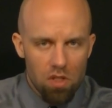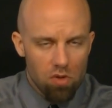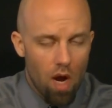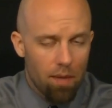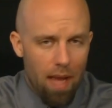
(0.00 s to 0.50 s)

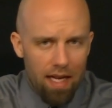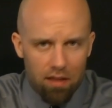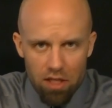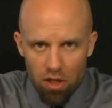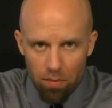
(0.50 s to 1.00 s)
So
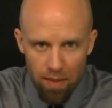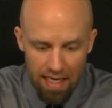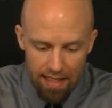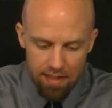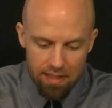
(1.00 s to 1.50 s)
automatically you can
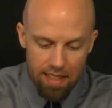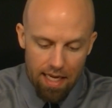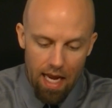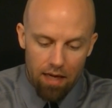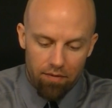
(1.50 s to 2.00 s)
begin to see
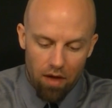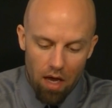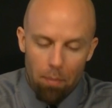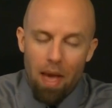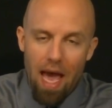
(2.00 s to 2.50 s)
kind of
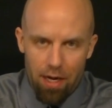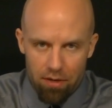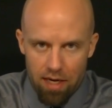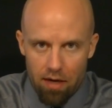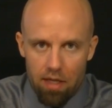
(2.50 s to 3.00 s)
a
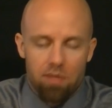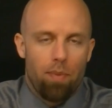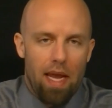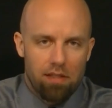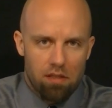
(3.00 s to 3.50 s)
pattern here. It's
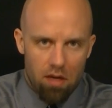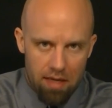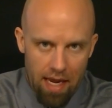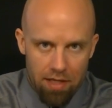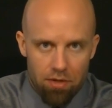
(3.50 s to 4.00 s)
based
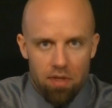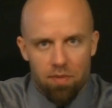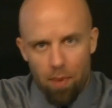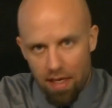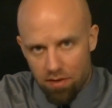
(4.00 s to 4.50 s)
on nature, it's
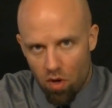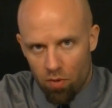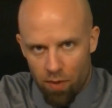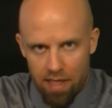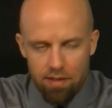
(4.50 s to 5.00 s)
based
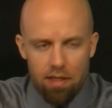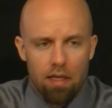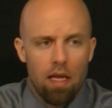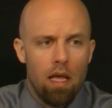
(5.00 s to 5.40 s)
on reason.